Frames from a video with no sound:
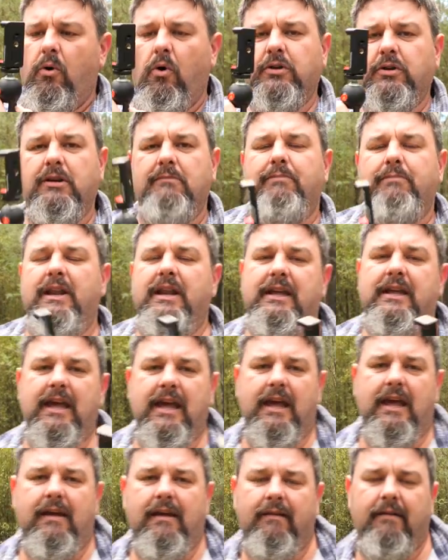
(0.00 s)
Awesome bit of
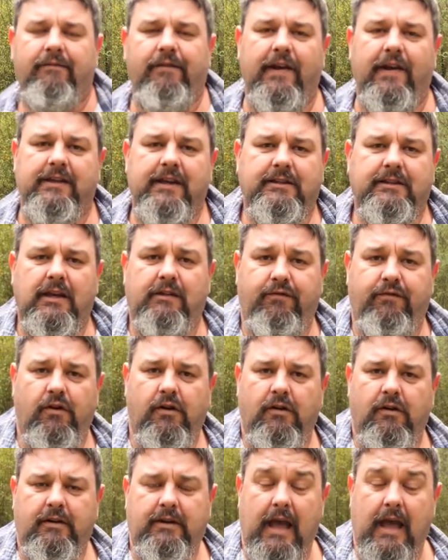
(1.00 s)
gear, fantastic
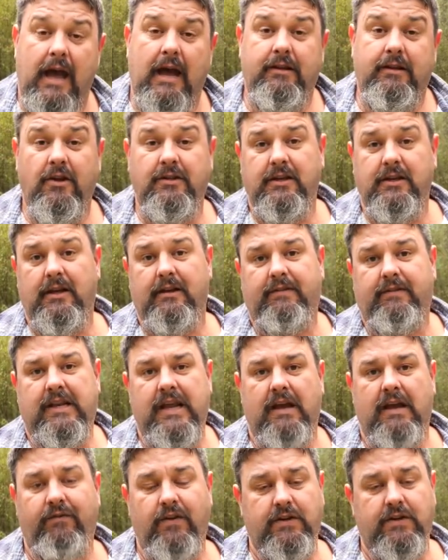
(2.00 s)
for using it to
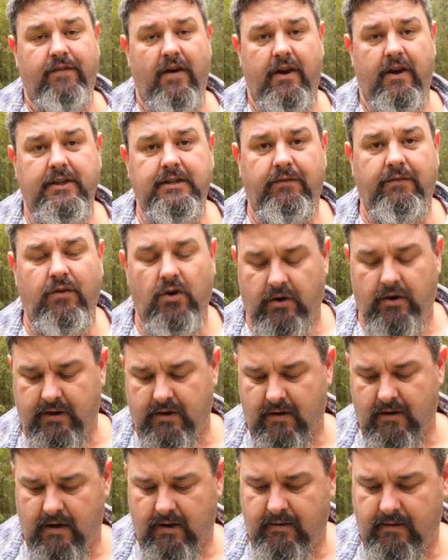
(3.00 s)
take fish photos if you're on
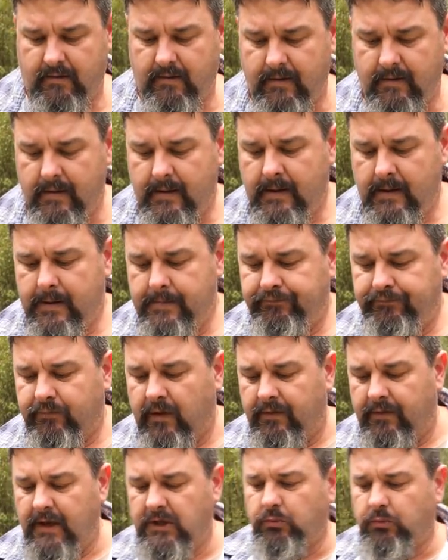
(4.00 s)
your own.
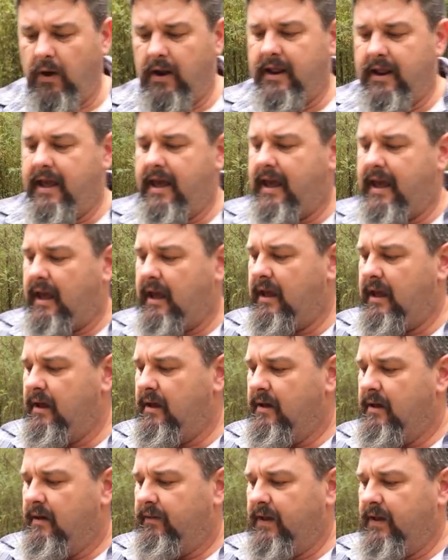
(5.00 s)
This one here,
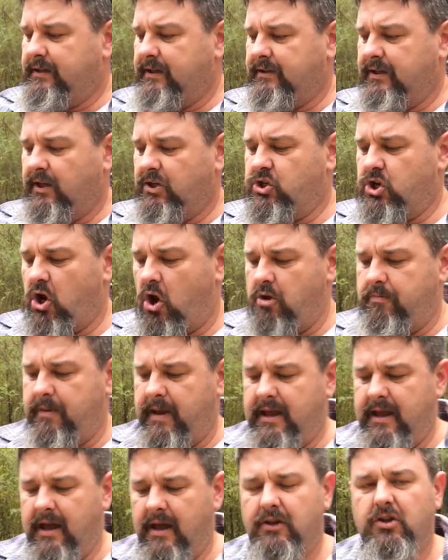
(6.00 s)
this is a
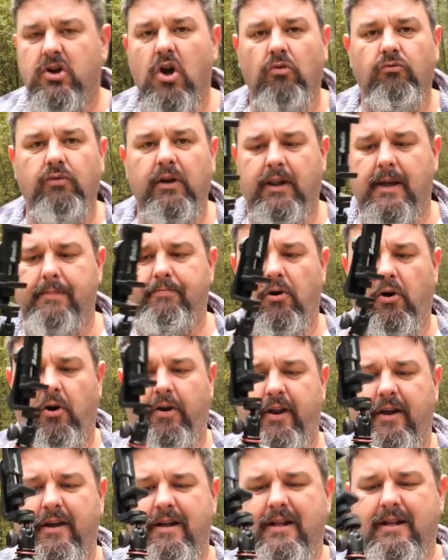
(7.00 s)
Joby
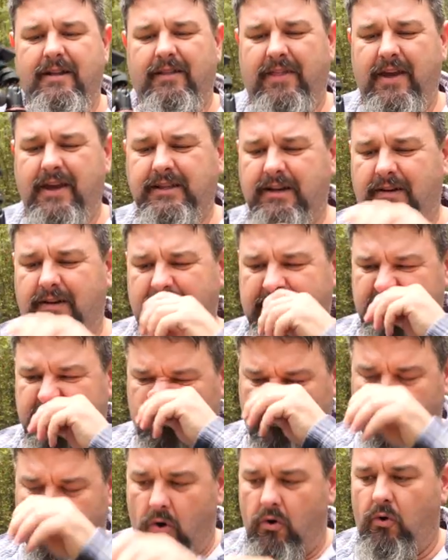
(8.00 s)
GorillaPod. These are
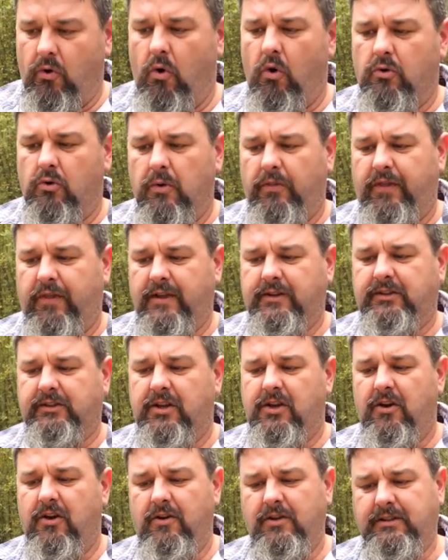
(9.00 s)
actually quite awkward things
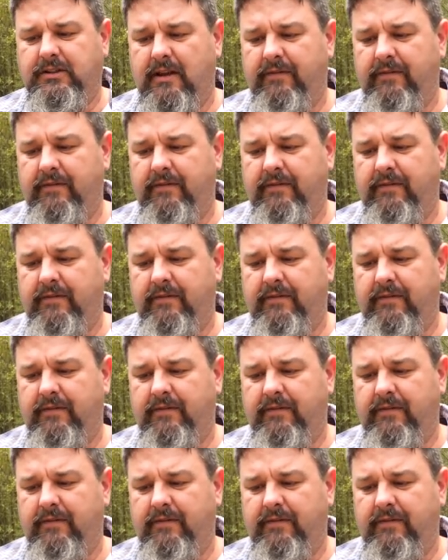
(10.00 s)
to use.